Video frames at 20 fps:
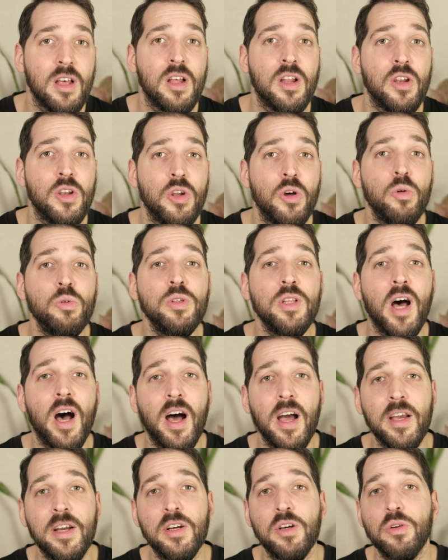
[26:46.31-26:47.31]
Node
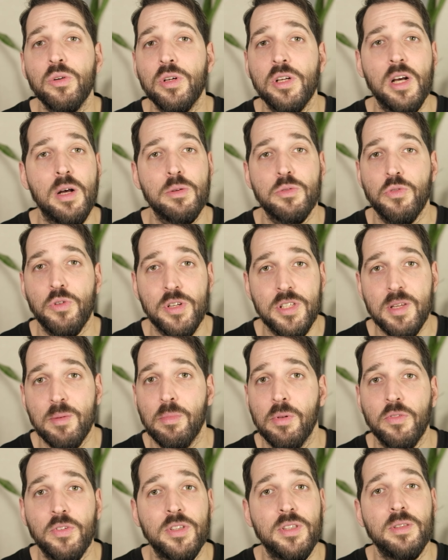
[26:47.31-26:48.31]
icon comes for
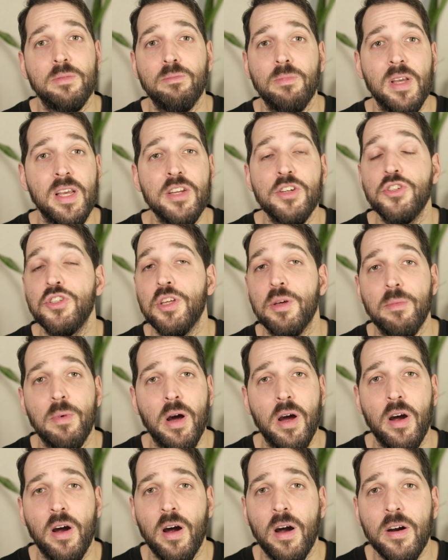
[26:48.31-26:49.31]
example with HDMI
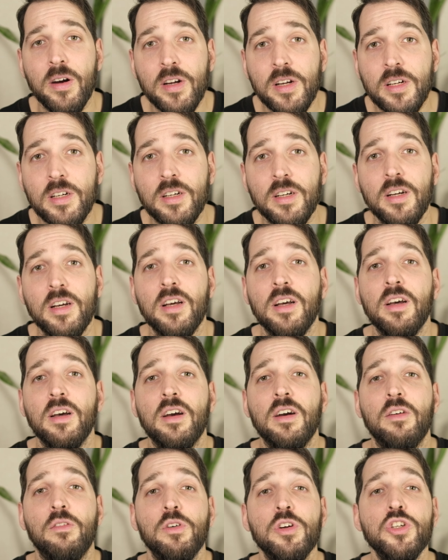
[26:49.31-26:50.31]
ARC,
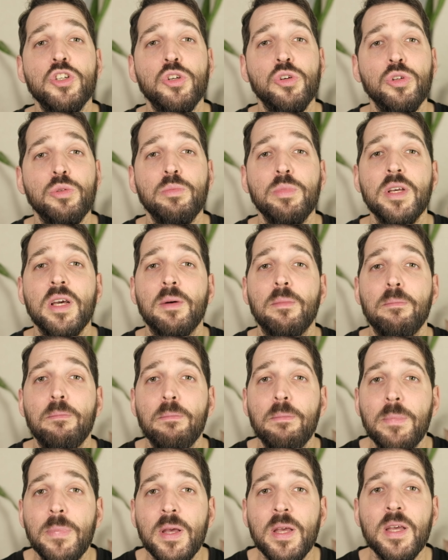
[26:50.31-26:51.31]
which could be a
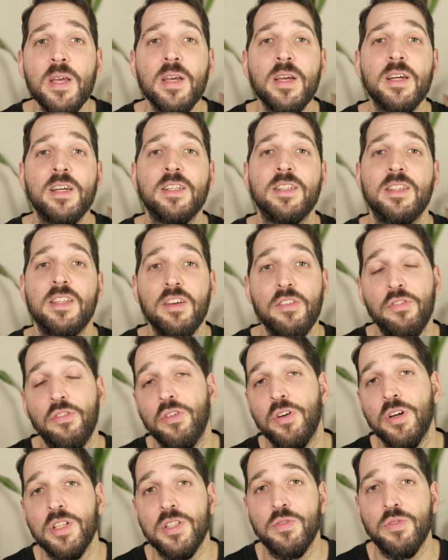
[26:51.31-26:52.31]
big
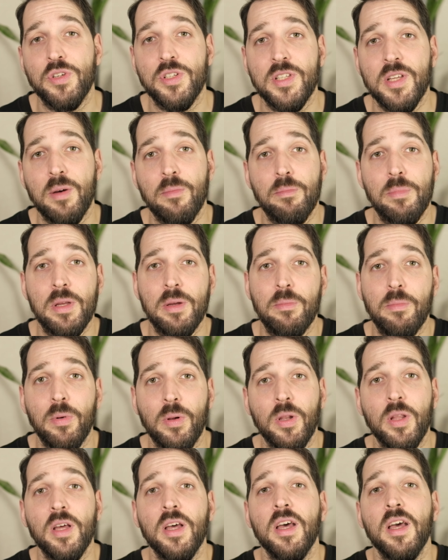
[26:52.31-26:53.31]
difference for some
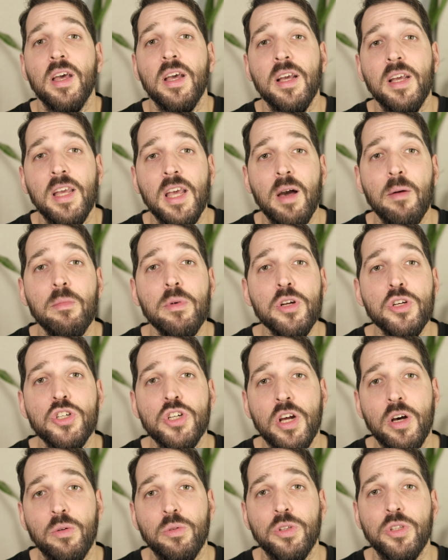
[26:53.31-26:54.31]
people. Cambridge
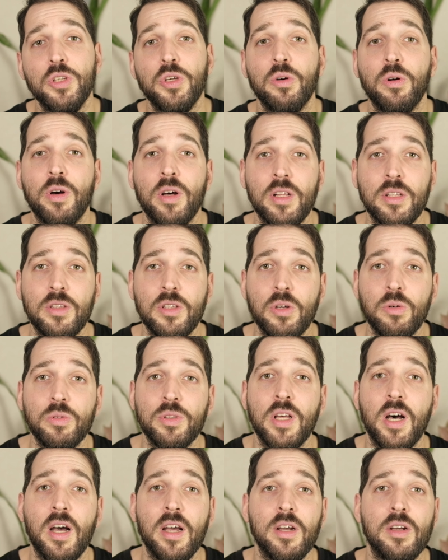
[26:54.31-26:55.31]
Audio and Node
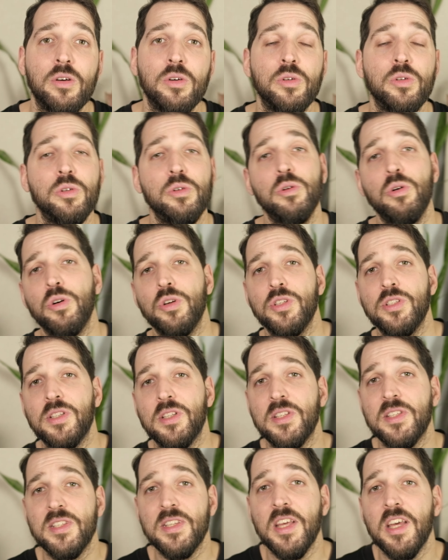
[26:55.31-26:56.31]
icon cost the
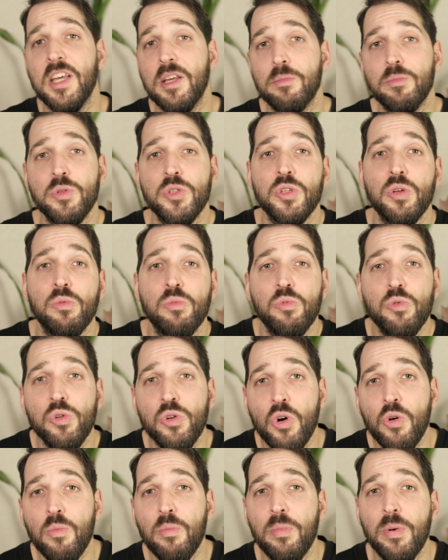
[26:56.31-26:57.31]
same, so
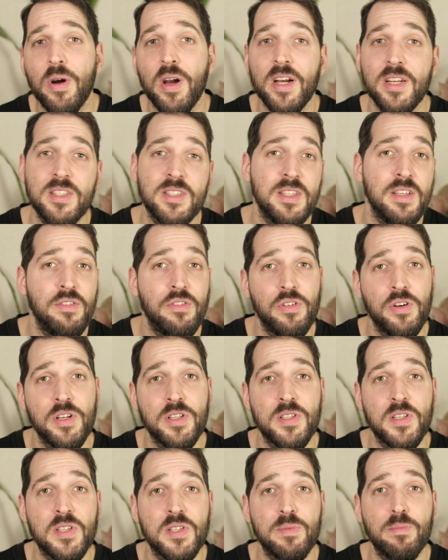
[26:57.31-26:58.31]
no price
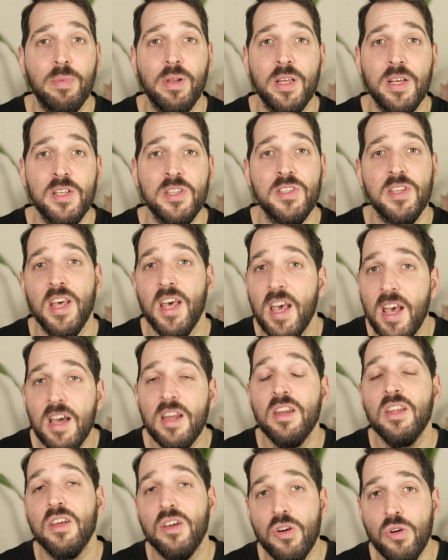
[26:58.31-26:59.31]
differences plays
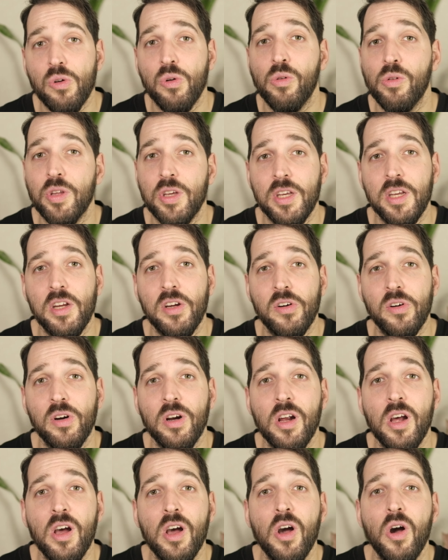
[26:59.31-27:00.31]
any role here,
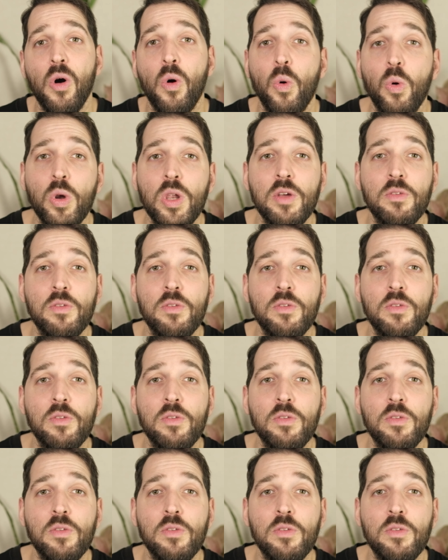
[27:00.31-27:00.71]
only